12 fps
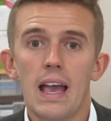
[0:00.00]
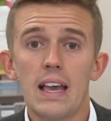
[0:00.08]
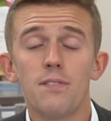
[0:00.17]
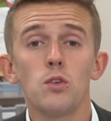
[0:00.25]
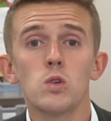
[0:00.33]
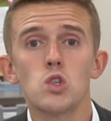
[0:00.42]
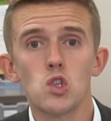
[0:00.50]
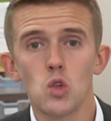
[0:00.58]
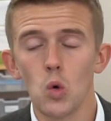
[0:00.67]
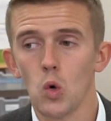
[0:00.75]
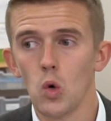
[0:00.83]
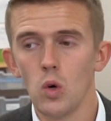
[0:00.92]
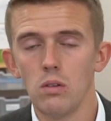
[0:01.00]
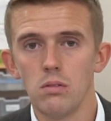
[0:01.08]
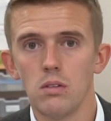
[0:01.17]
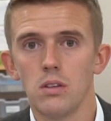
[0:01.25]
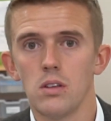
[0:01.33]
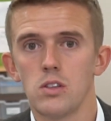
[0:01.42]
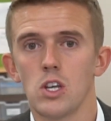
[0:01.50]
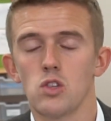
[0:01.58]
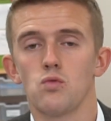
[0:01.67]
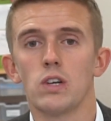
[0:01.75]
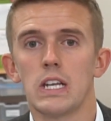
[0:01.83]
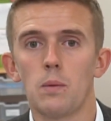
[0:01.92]
If your store
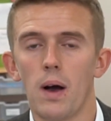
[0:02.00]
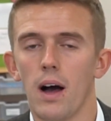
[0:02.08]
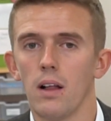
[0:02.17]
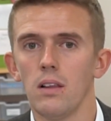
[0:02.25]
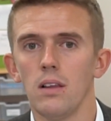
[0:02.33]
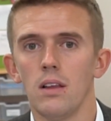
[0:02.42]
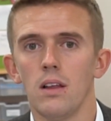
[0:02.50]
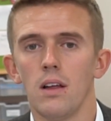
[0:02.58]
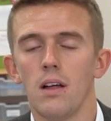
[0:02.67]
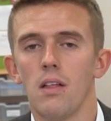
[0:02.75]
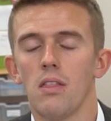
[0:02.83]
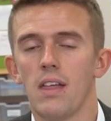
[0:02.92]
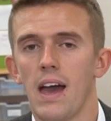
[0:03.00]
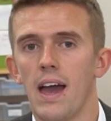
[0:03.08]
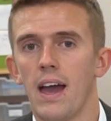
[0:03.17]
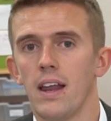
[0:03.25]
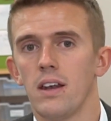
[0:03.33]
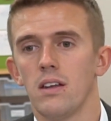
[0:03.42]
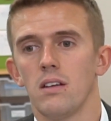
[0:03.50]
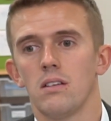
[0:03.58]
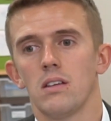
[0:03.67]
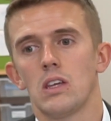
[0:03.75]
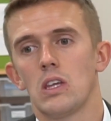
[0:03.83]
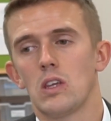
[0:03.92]
does really well, then
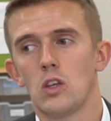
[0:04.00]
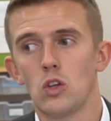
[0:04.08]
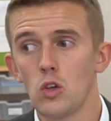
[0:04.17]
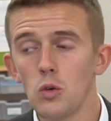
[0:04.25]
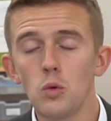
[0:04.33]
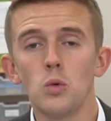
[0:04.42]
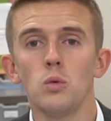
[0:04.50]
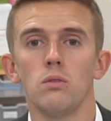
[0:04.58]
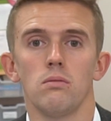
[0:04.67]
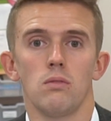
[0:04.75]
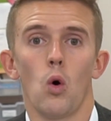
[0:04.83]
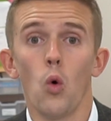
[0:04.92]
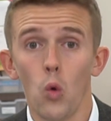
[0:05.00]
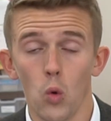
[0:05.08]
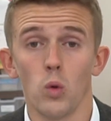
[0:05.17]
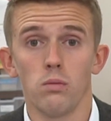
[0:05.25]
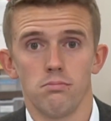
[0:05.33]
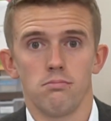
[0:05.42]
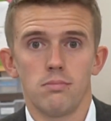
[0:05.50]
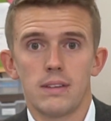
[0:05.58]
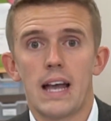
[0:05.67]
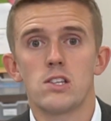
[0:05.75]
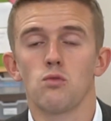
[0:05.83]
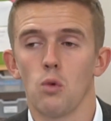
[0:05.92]
you all
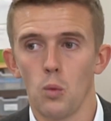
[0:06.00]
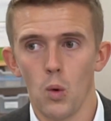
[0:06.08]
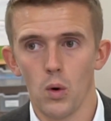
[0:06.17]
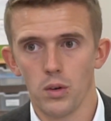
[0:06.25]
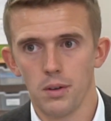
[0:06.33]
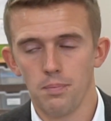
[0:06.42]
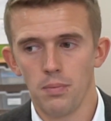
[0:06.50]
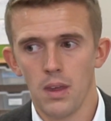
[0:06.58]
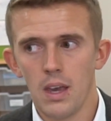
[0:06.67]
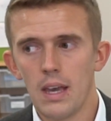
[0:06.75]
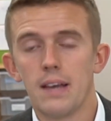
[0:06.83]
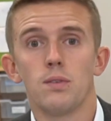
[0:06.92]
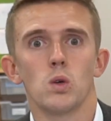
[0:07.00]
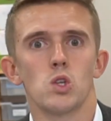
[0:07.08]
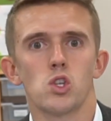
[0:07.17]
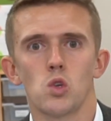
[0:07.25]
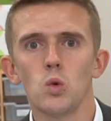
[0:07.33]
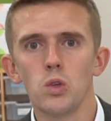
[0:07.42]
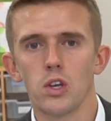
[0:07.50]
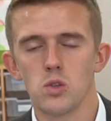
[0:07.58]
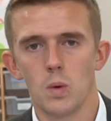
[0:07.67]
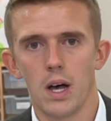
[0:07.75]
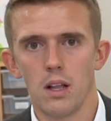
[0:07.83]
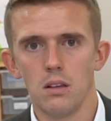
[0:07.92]
get a reward. If your school
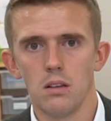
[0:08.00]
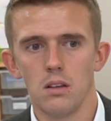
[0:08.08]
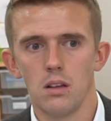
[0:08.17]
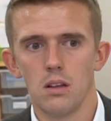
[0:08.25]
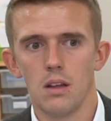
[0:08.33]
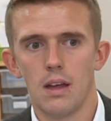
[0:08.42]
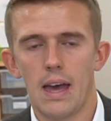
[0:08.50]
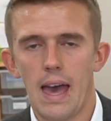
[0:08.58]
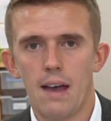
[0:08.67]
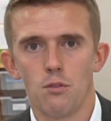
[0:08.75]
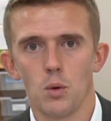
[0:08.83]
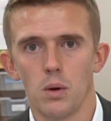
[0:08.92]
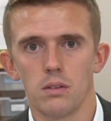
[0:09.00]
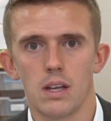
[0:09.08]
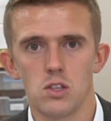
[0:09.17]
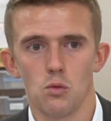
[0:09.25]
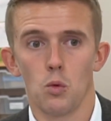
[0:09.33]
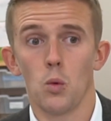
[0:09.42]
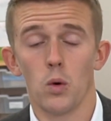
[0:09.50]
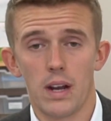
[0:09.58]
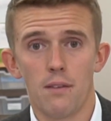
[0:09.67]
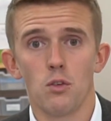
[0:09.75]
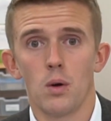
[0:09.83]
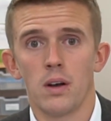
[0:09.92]
does well, everyone gets a reward.
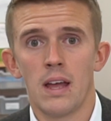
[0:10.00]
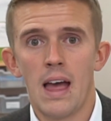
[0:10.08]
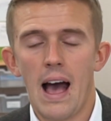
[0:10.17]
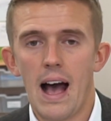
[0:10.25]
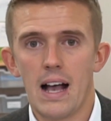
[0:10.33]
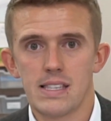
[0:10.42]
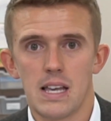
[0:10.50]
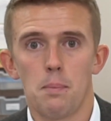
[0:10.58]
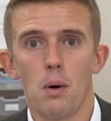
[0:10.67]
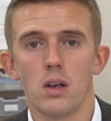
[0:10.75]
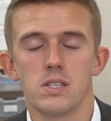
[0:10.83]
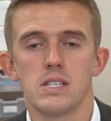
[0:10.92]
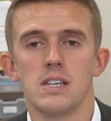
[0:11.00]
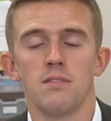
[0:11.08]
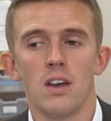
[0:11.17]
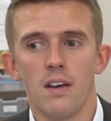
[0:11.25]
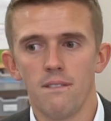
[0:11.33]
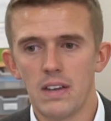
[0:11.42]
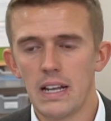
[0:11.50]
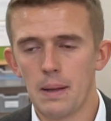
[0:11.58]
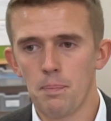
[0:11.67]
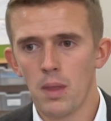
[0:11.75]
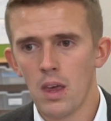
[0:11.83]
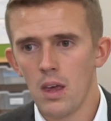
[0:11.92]
Everyone has a positive
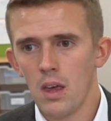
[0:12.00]
feeling.